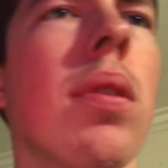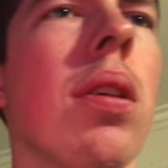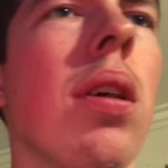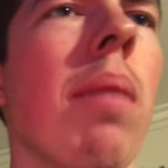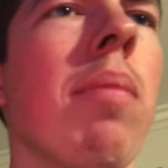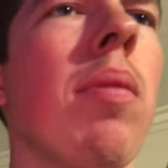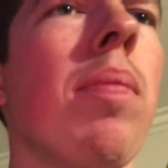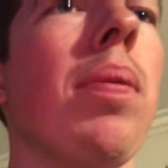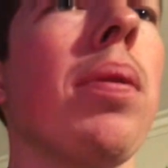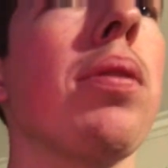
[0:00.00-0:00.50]
I'm
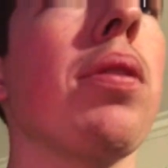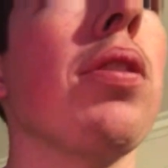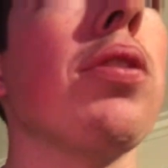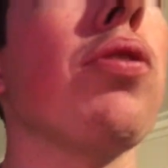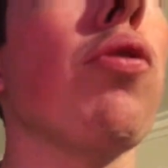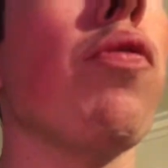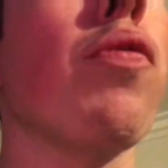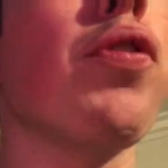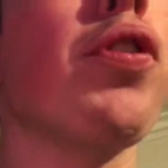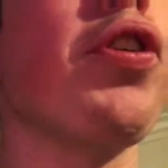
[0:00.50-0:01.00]
going to put
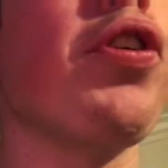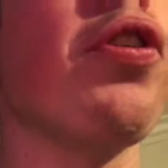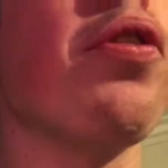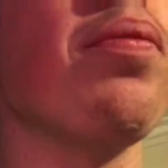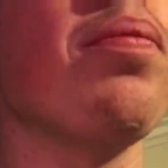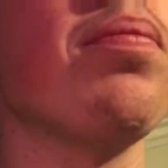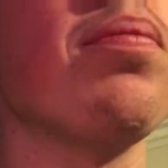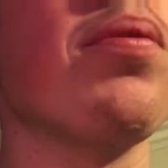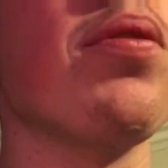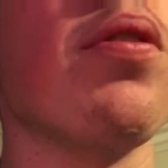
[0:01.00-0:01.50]
this over
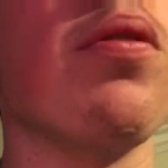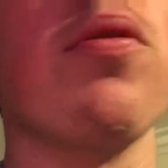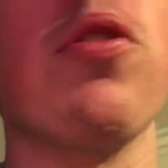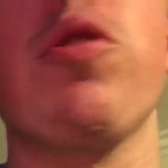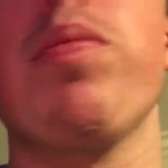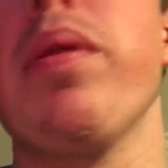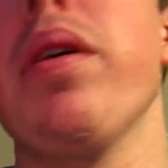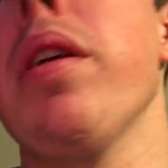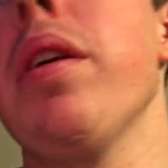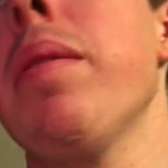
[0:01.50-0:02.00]
here so I don't
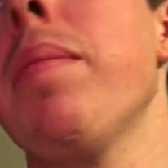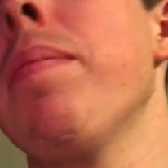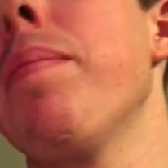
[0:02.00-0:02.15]
spell it.